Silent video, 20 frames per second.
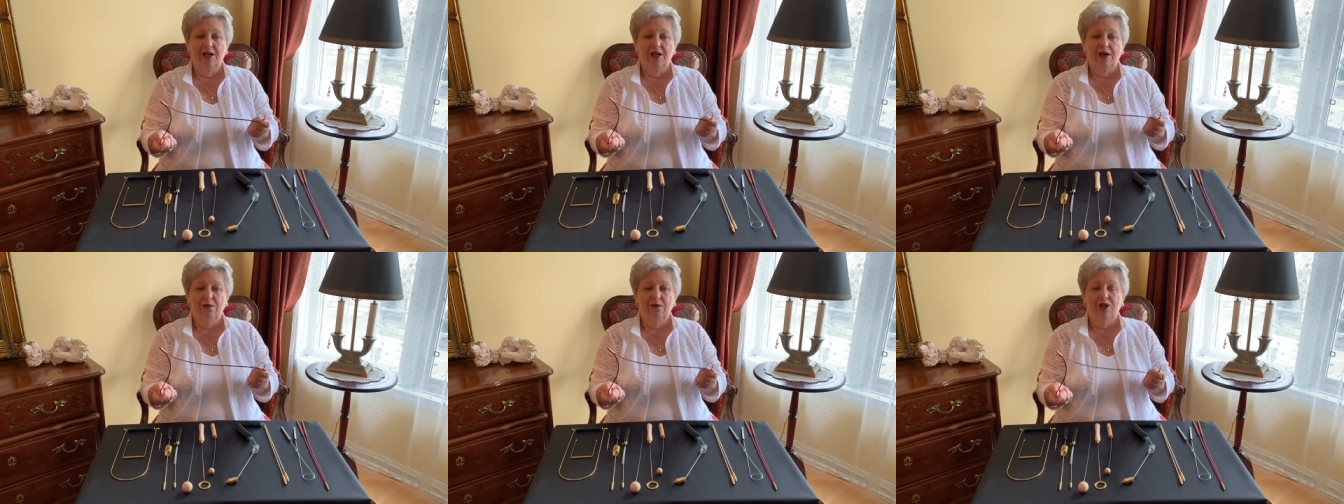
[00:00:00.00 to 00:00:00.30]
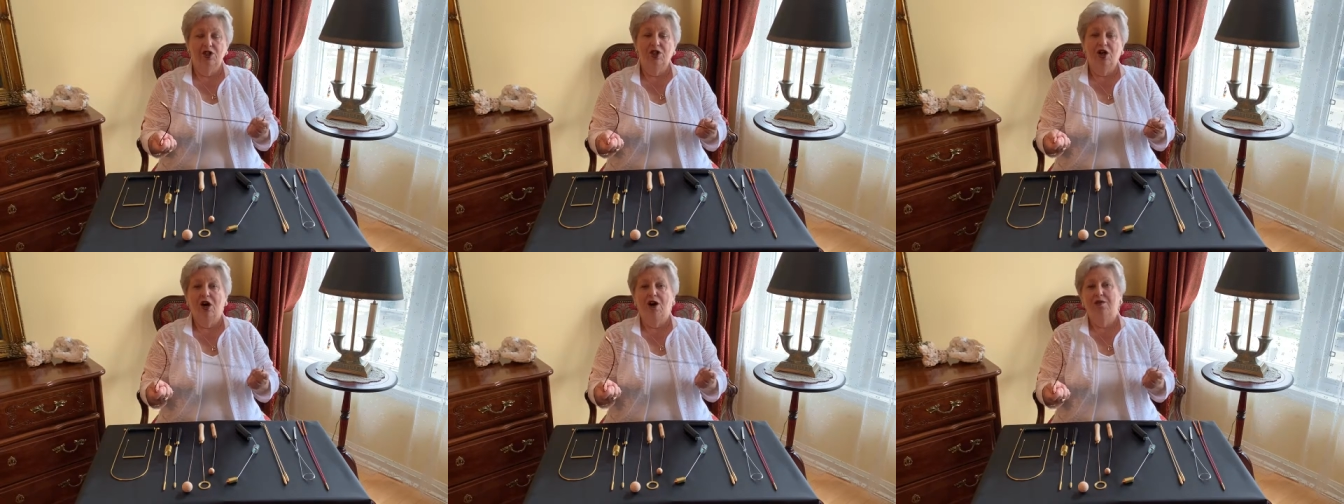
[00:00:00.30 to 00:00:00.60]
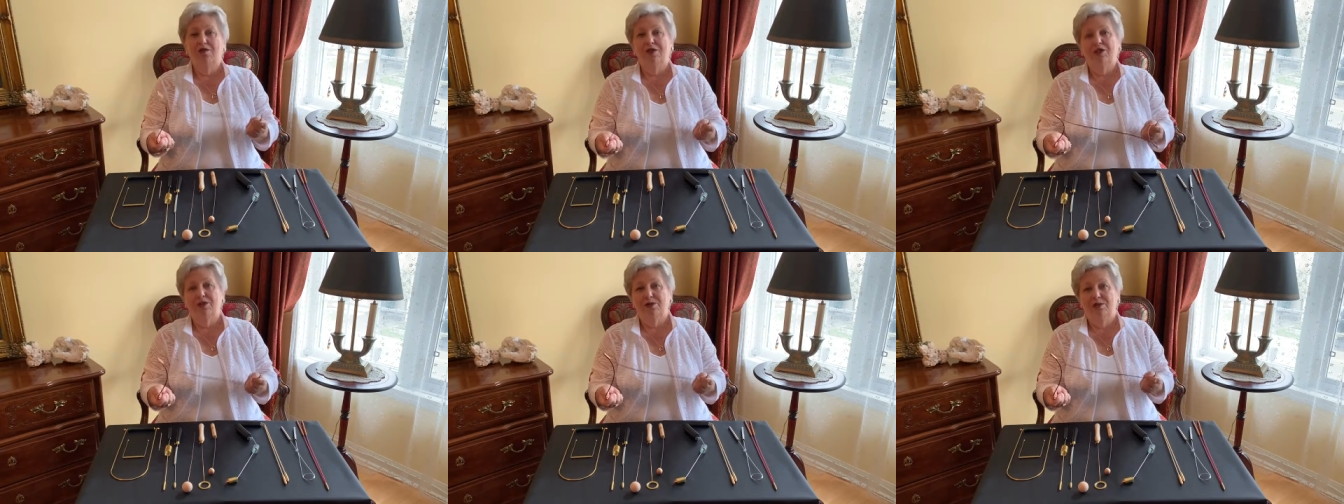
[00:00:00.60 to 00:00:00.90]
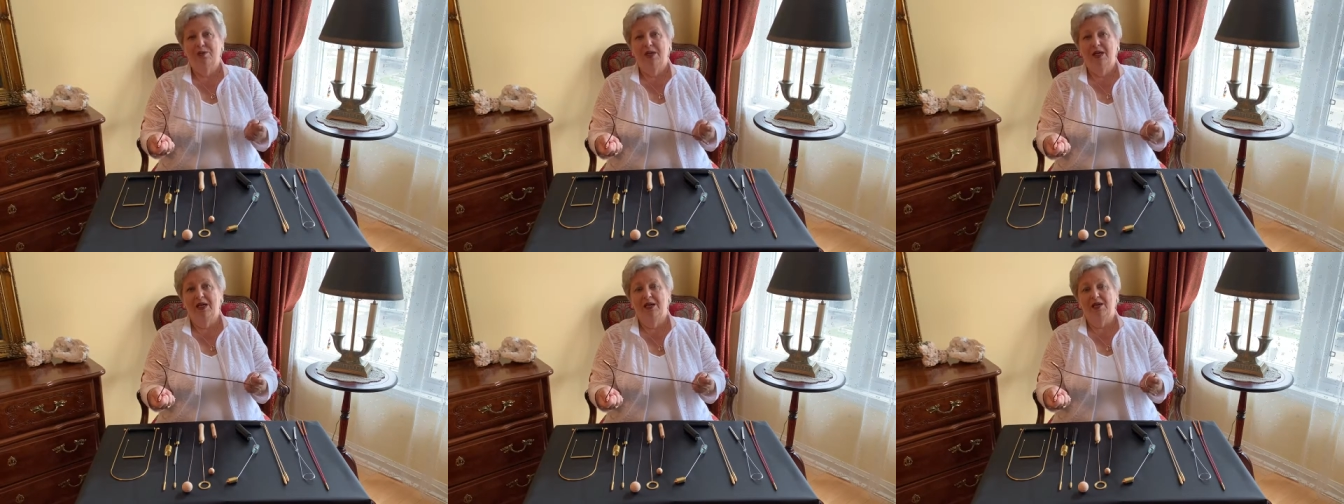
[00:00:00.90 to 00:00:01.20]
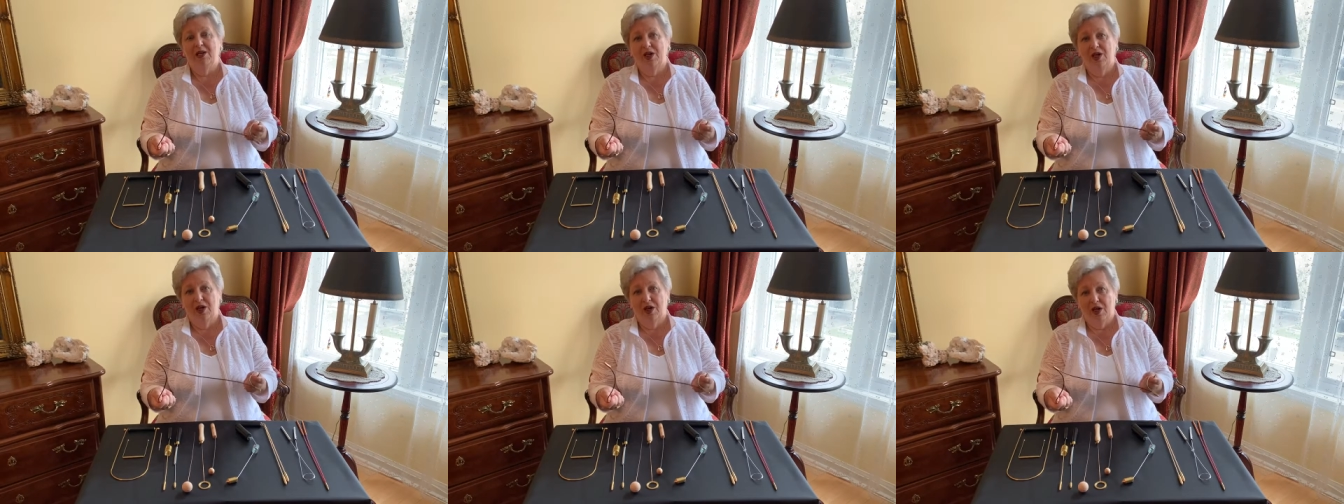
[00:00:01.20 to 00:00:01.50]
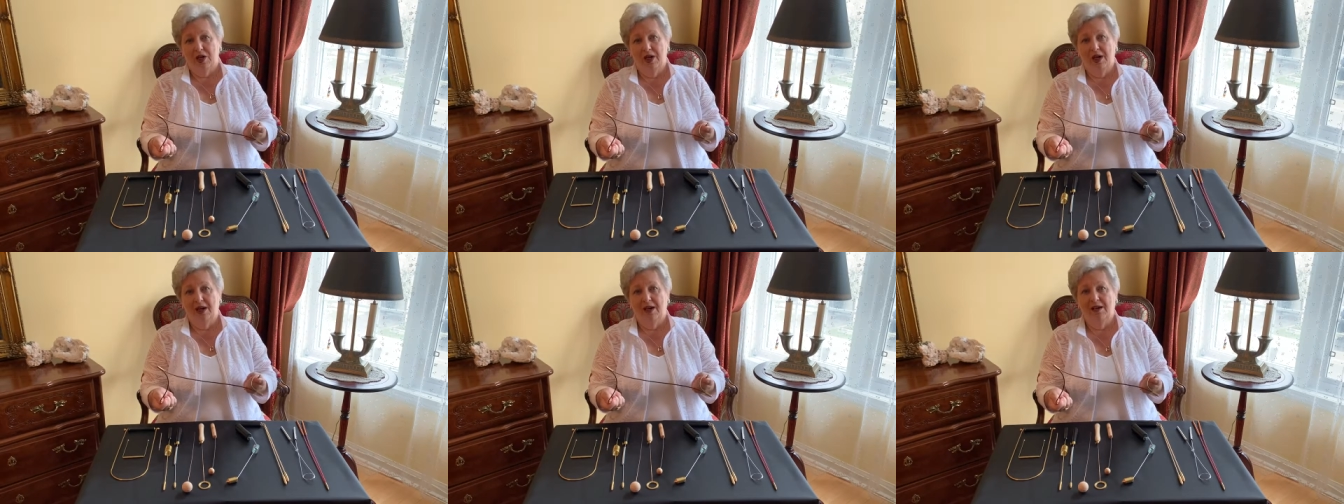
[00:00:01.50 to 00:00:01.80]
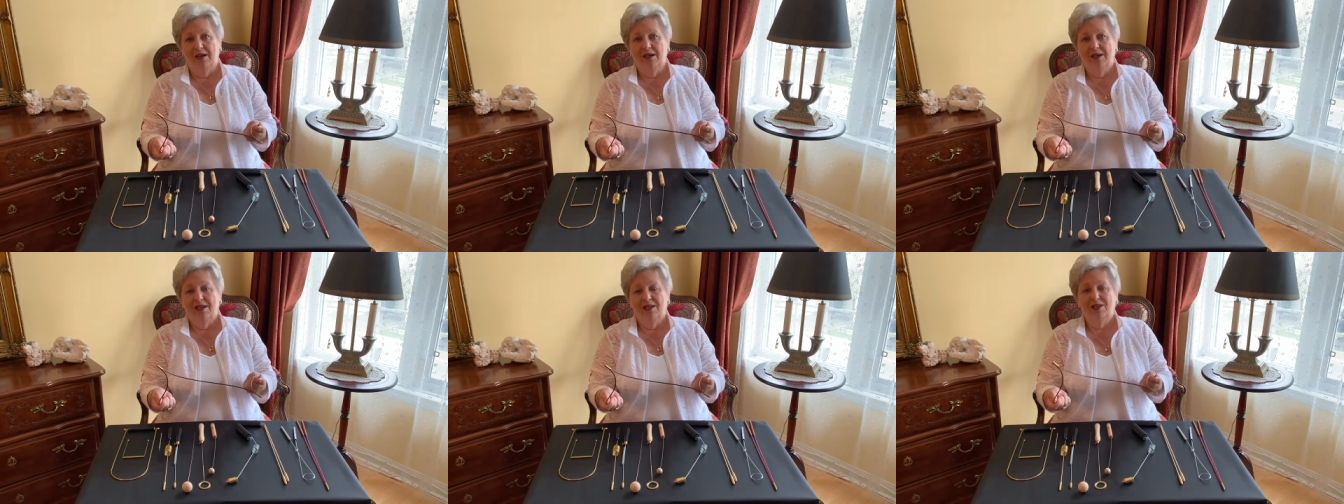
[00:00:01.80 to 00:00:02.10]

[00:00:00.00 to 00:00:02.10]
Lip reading: which covers bigger area.